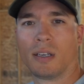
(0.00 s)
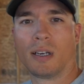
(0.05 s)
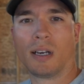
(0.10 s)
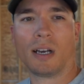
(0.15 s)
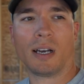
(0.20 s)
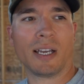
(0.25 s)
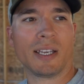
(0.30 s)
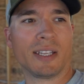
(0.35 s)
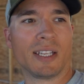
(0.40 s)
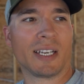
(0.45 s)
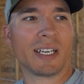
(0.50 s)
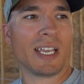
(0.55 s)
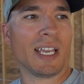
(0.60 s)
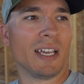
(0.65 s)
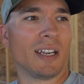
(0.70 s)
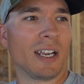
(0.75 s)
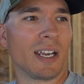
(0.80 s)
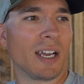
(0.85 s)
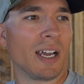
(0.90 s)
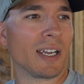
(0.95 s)
And then
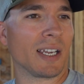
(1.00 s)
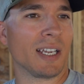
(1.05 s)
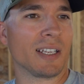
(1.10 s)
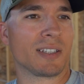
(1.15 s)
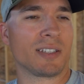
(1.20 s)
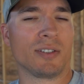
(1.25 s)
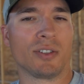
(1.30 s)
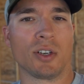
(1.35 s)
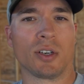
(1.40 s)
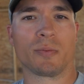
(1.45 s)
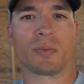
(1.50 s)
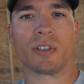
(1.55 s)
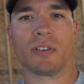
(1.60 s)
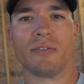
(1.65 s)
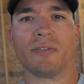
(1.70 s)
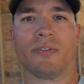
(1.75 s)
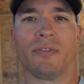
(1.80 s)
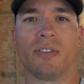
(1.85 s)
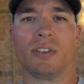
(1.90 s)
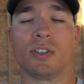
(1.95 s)
again, I guess in terms
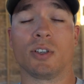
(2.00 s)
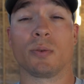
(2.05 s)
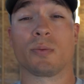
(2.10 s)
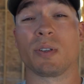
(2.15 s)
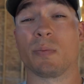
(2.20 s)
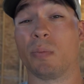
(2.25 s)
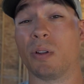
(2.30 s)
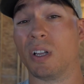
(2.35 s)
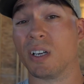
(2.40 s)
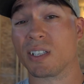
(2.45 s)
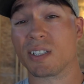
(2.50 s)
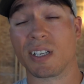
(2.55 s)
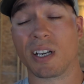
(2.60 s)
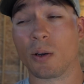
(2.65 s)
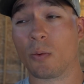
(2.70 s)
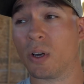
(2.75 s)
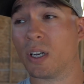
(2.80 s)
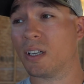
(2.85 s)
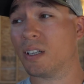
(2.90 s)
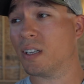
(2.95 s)
of plugs that
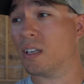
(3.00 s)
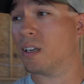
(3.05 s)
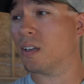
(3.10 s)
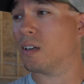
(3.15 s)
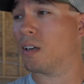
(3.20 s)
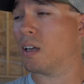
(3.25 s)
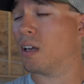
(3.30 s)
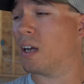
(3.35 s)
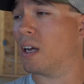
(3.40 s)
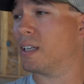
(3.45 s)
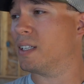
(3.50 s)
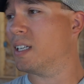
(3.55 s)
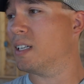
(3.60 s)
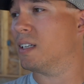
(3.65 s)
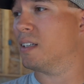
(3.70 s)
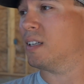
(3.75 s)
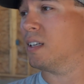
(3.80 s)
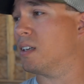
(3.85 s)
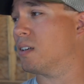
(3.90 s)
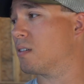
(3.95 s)
I did
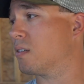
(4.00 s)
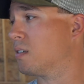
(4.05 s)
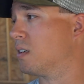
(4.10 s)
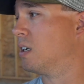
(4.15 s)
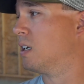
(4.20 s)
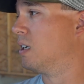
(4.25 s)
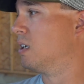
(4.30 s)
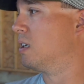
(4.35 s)
in here,